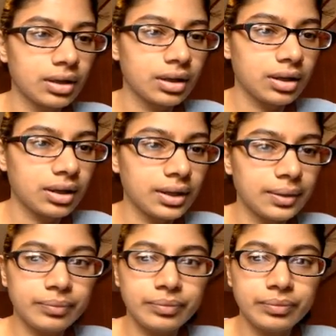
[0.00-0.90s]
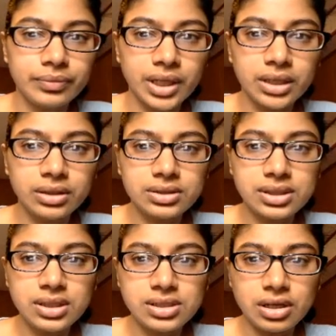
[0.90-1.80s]
And you'll see
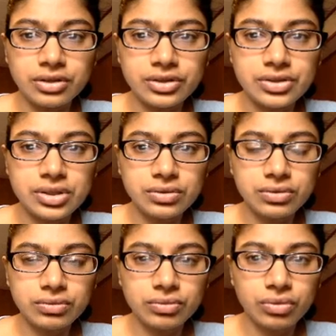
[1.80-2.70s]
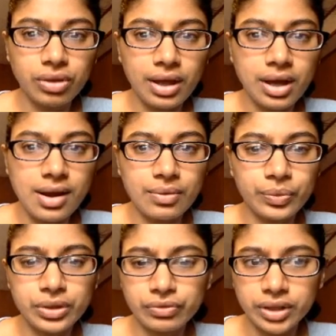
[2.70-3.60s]
these other two that we
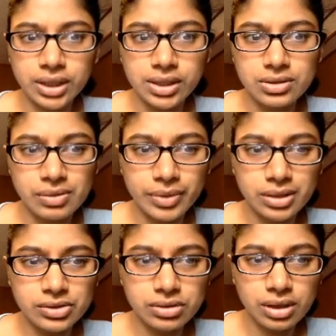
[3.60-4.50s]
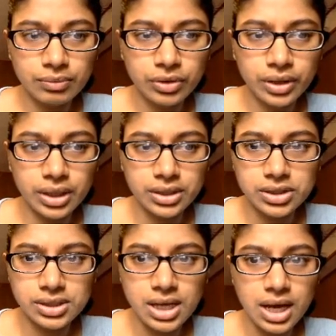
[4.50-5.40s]
don't really need, so I'm going to go ahead and
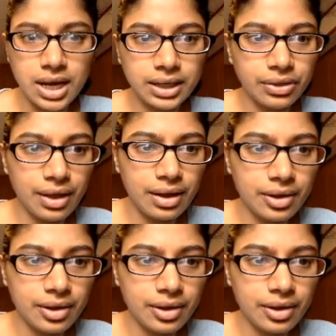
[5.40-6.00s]
just hide that.